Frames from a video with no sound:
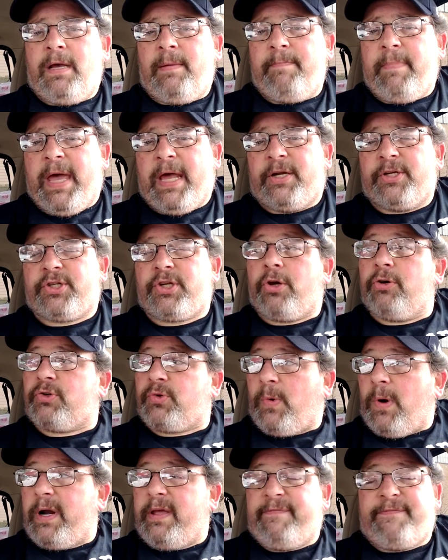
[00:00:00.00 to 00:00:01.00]
Managed to go
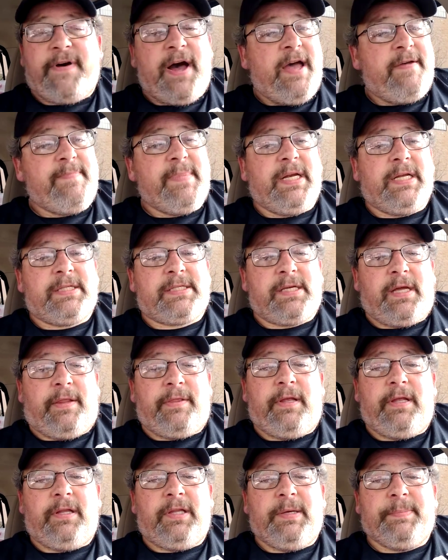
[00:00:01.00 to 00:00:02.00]
25 minutes on
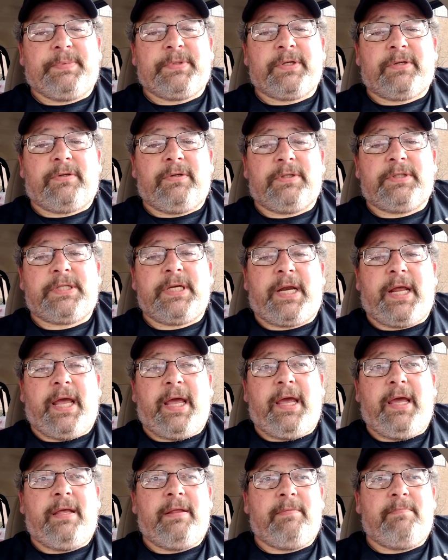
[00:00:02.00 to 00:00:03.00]
the elliptical
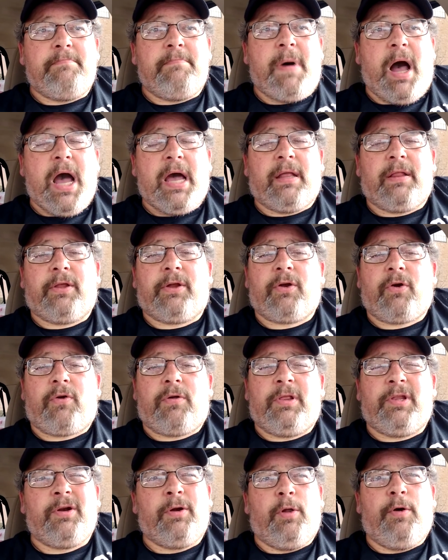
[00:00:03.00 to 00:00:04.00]
today,
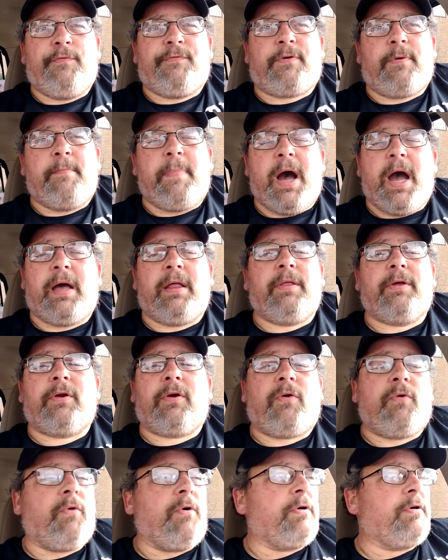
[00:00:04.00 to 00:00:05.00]
little over a mile and a
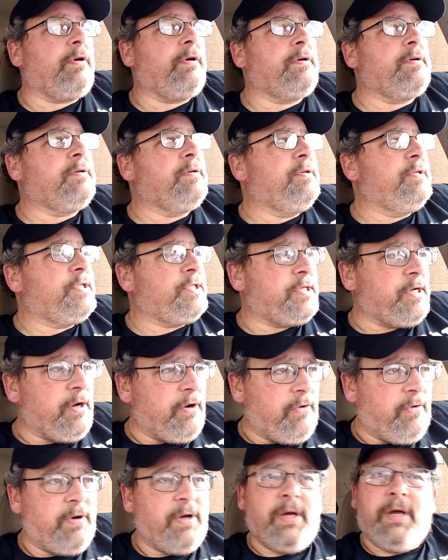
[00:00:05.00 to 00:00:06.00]
quarter.
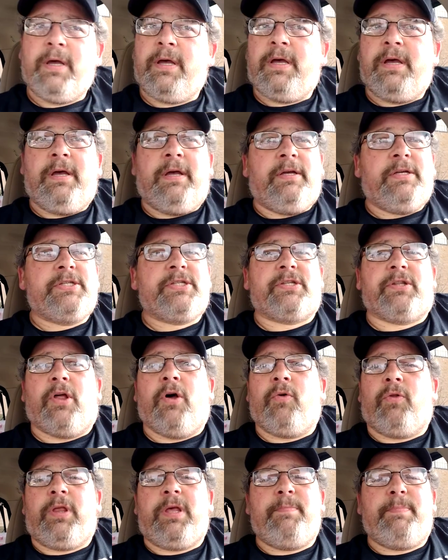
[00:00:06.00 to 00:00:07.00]
So
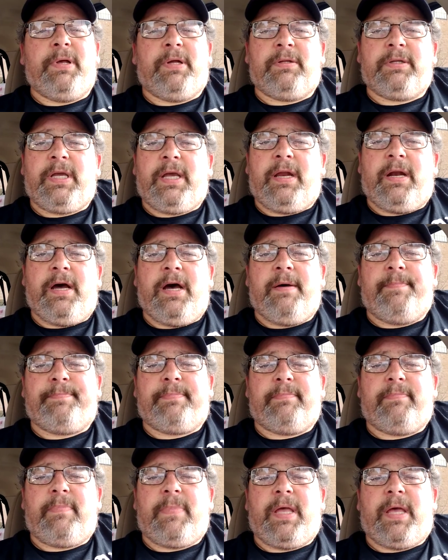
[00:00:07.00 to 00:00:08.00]
slowly building it up,
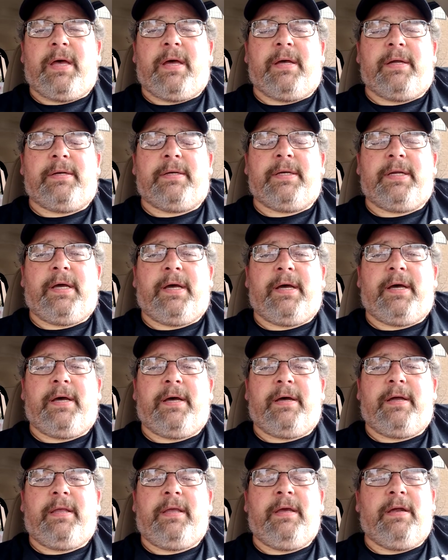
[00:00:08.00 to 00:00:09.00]
and
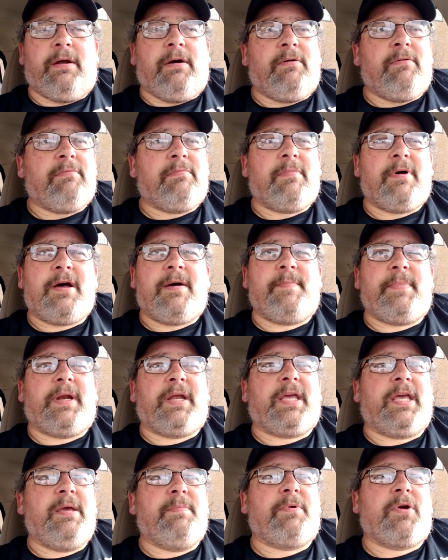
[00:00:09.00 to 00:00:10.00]
I'm going to
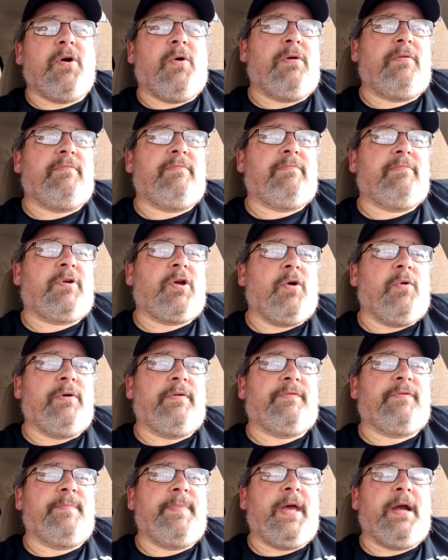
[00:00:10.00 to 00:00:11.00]
keep going
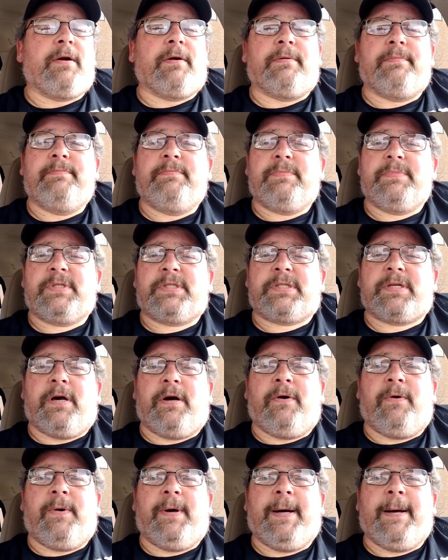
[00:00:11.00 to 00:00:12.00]
from there.
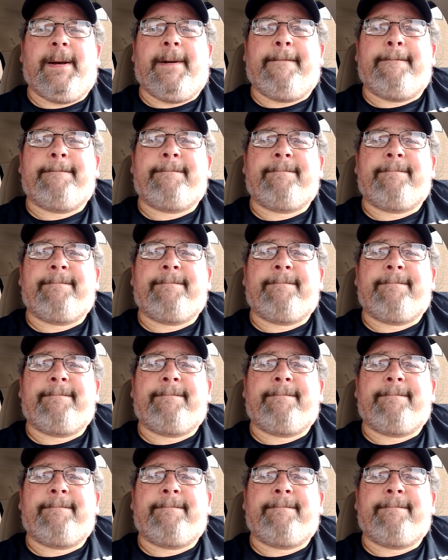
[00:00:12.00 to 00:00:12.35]
So